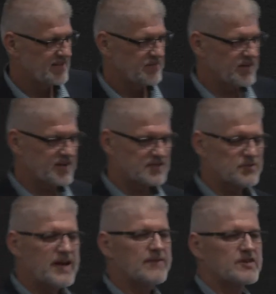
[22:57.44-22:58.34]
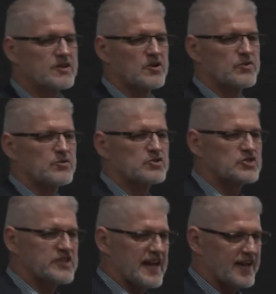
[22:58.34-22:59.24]
Because we have to go through
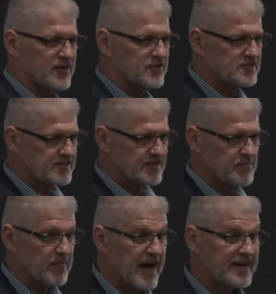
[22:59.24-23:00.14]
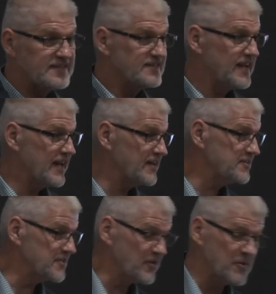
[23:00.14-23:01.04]
scanners, body
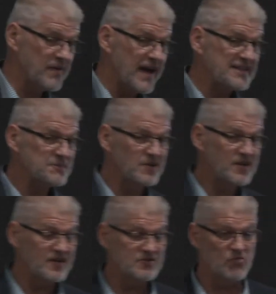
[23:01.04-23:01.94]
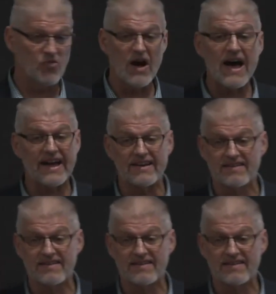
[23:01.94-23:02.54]
scanners, all your bags. Because why?